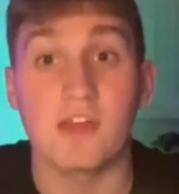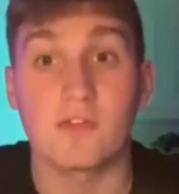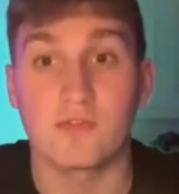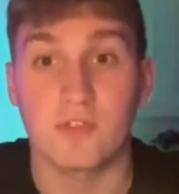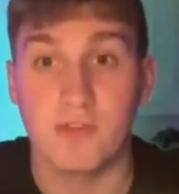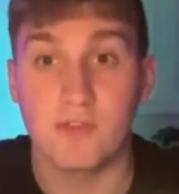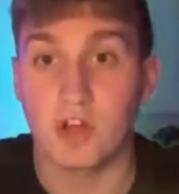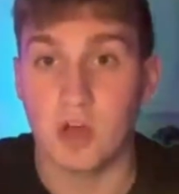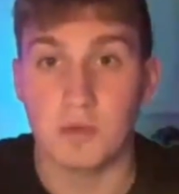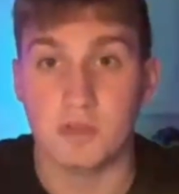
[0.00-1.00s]
they've
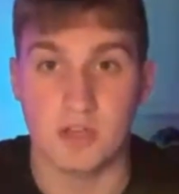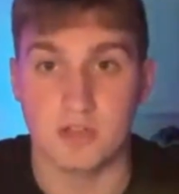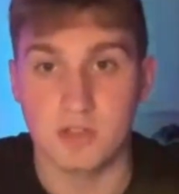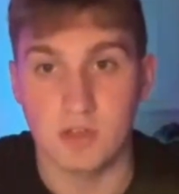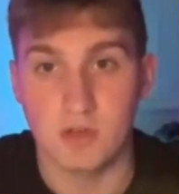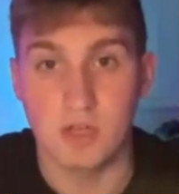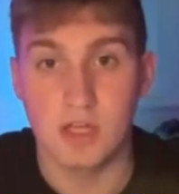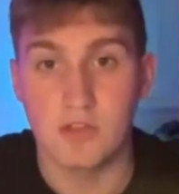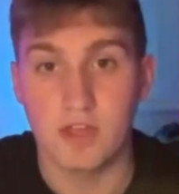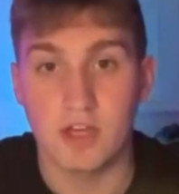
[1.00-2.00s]
acclimatized to.
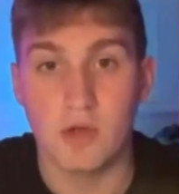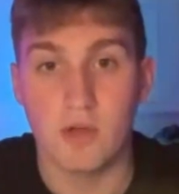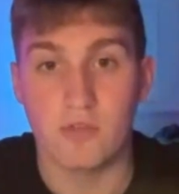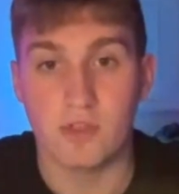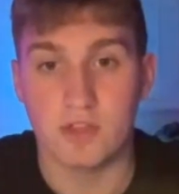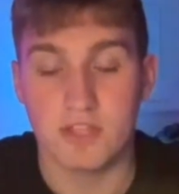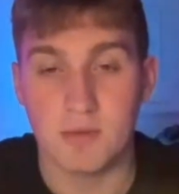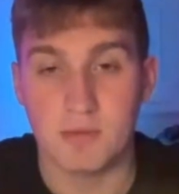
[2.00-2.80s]
They know everything.